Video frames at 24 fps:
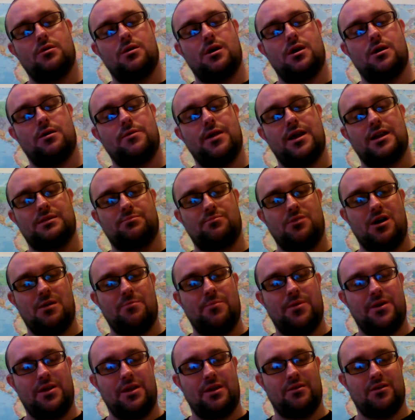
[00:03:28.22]
uh, that's my
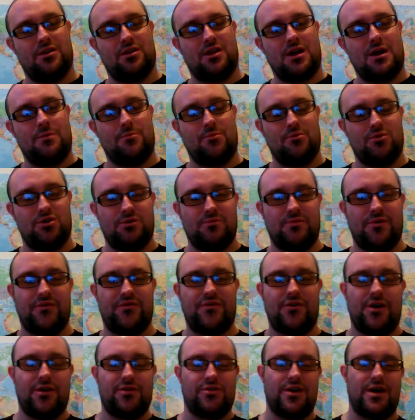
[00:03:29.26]
opinion the government should
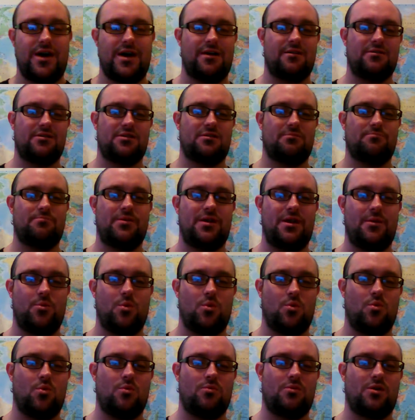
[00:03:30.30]
provide that so
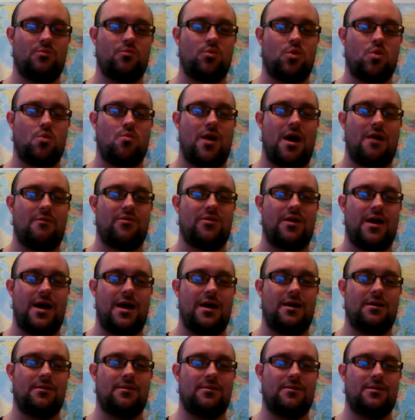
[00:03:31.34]
people can walk around with
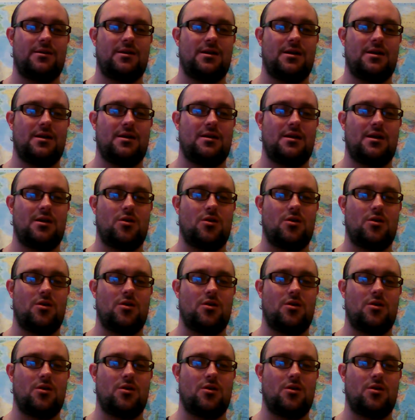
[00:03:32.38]
that uh,